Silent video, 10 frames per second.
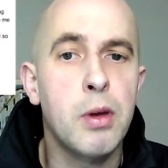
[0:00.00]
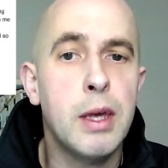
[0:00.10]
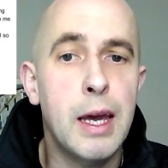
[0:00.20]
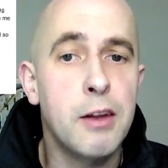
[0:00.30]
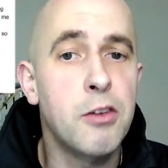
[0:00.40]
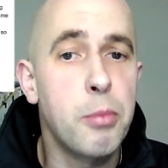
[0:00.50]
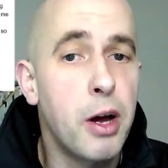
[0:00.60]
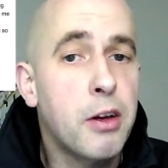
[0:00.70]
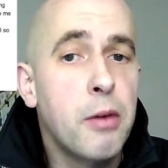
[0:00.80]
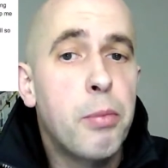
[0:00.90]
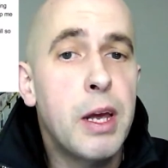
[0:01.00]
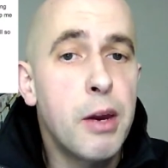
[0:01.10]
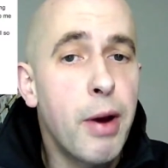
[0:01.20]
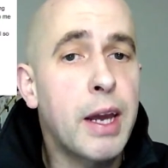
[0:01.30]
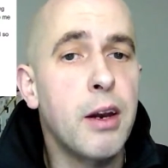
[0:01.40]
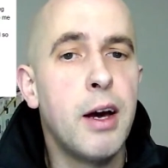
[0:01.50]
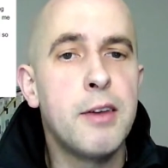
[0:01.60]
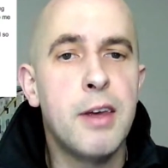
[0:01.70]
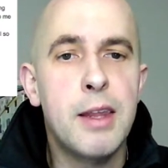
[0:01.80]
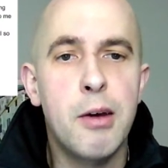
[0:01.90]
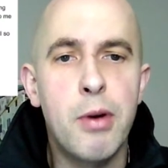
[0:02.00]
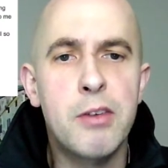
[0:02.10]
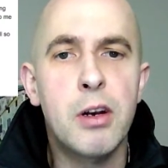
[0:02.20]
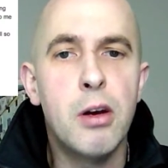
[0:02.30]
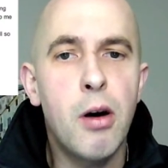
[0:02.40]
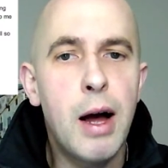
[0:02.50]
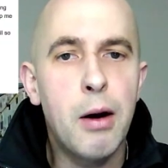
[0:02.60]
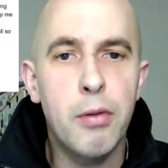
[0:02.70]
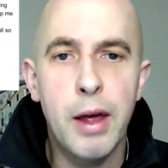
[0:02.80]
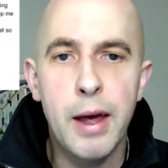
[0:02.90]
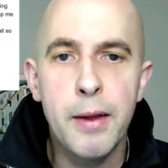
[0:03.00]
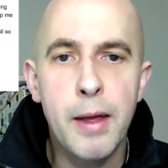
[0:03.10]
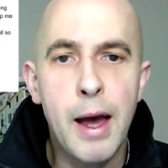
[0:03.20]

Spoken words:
getting into, but I completely recognise it. There is a lot out there.